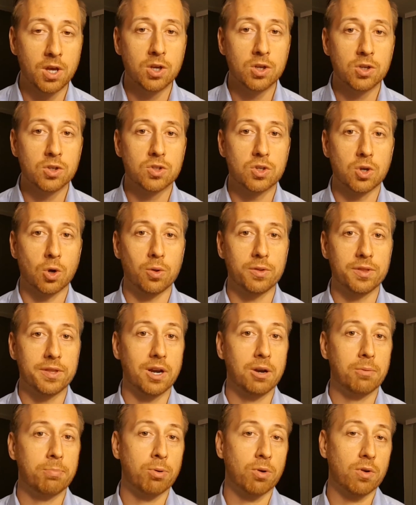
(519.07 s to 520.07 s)
So
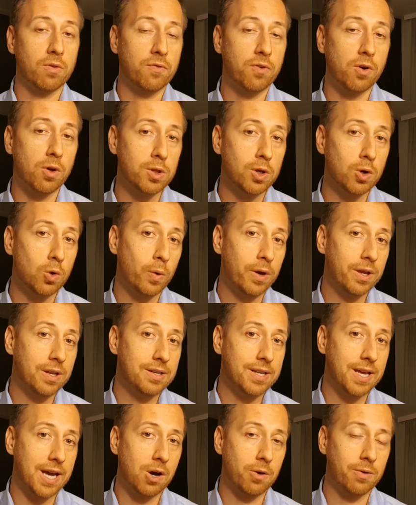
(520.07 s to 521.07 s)
their portfolio went
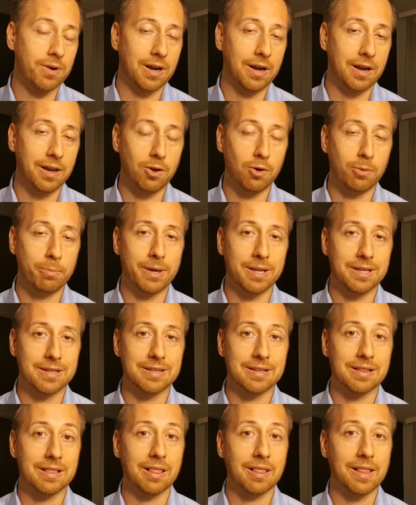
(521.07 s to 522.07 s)
down a little bit
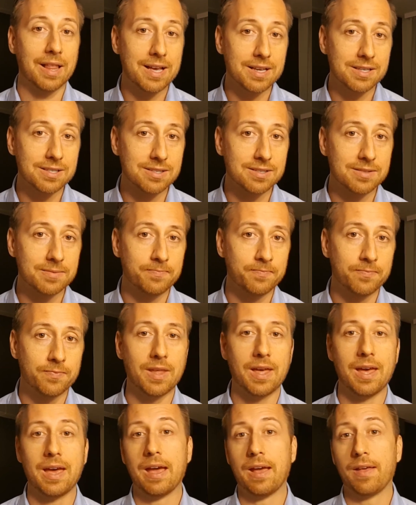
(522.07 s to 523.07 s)
less,
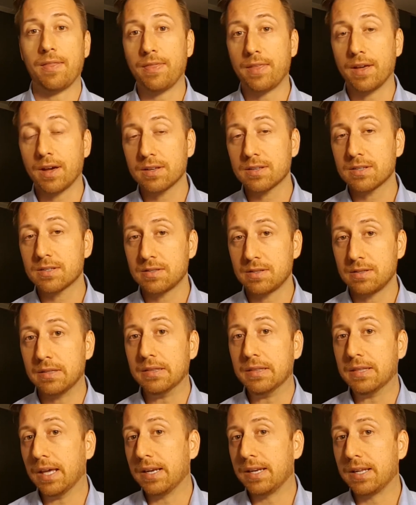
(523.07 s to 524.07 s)
and thus
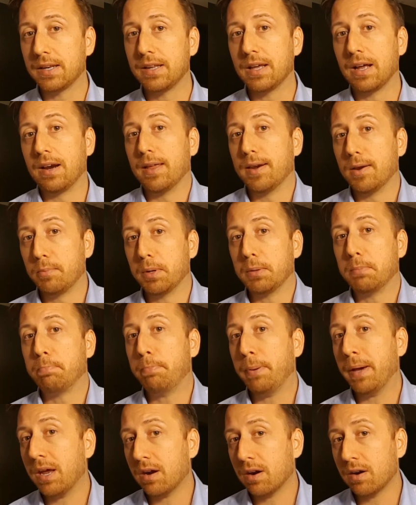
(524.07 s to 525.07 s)
they did a little bit
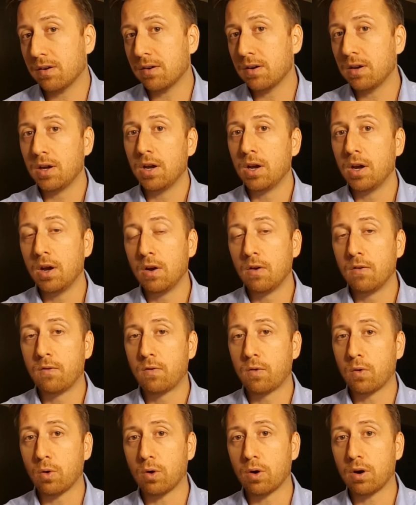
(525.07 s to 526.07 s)
better
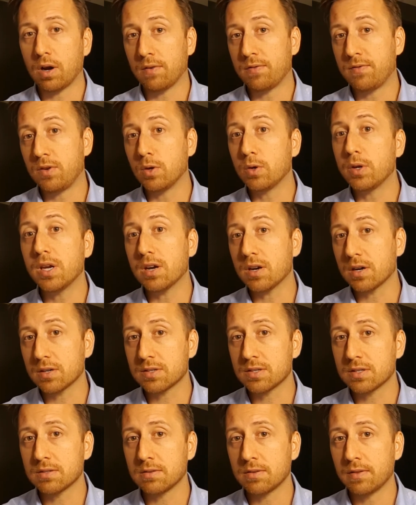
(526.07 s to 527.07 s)
for a few
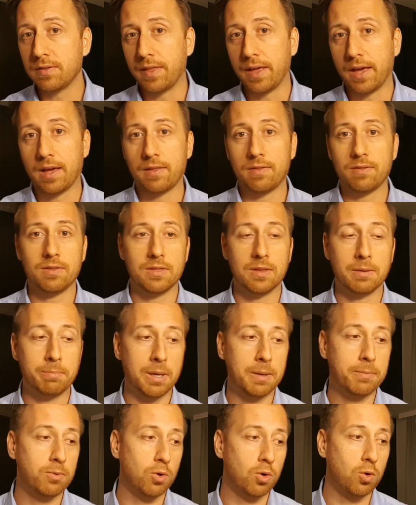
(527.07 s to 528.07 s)
years than the
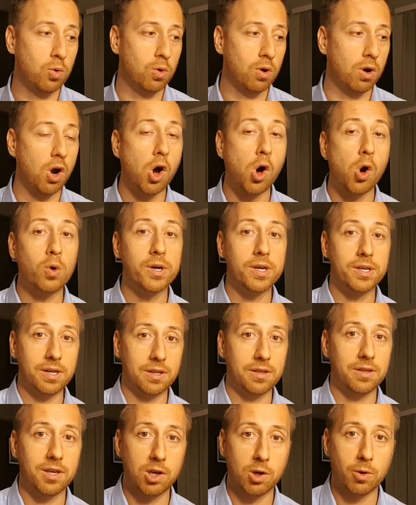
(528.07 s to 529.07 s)
people who are all
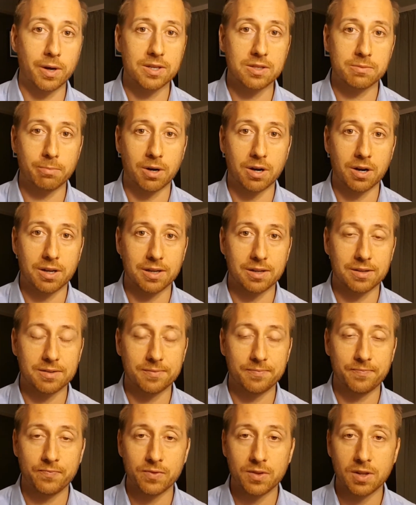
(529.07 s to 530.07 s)
in the US market.
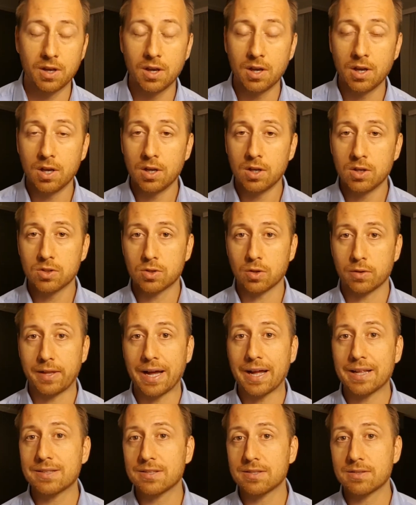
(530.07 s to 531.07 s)
So
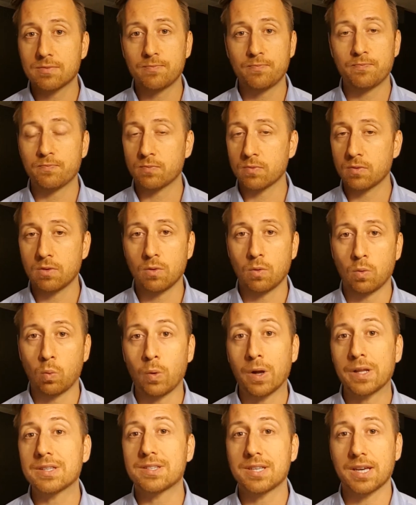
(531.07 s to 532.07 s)
that's
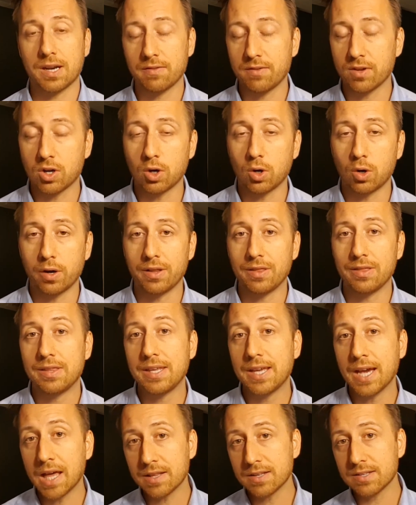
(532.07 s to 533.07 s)
one side of the coin.
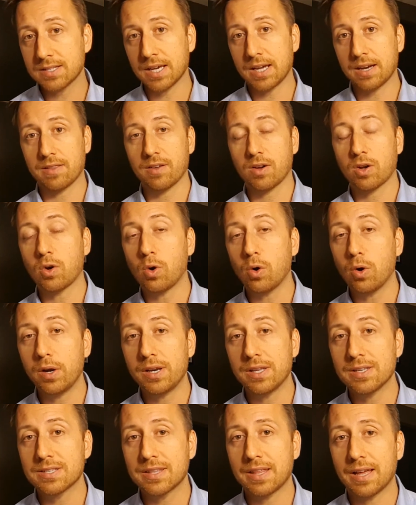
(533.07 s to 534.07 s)
The other side of the
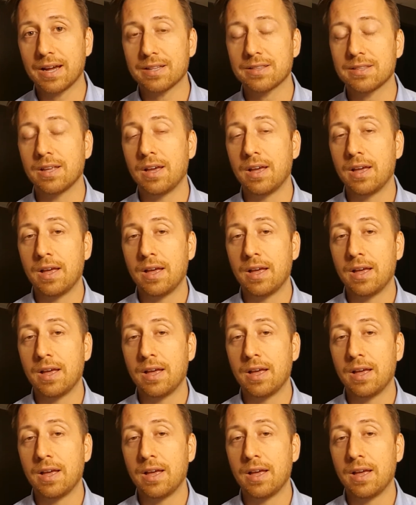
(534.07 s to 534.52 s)
coin is that,